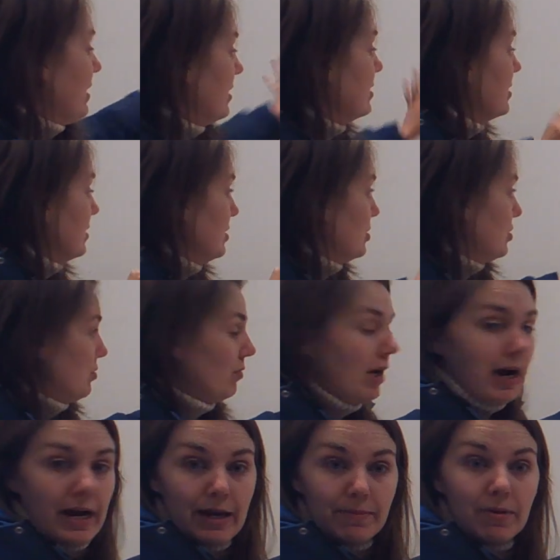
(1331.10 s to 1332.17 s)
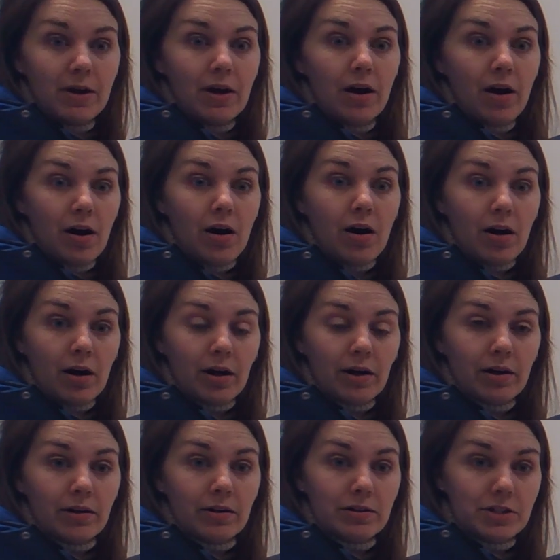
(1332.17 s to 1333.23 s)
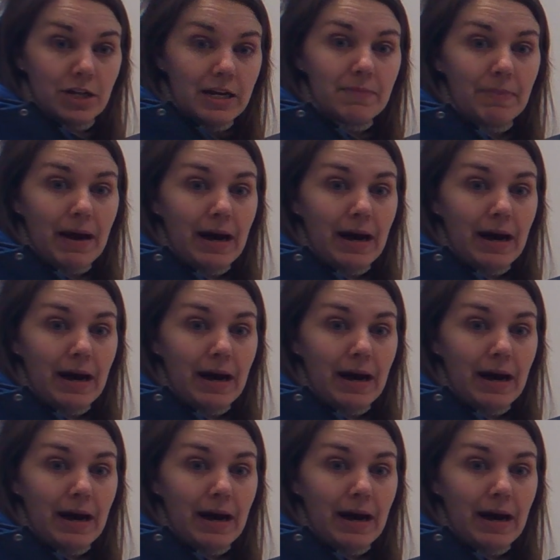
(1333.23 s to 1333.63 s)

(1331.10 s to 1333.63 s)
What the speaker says: could describe our shape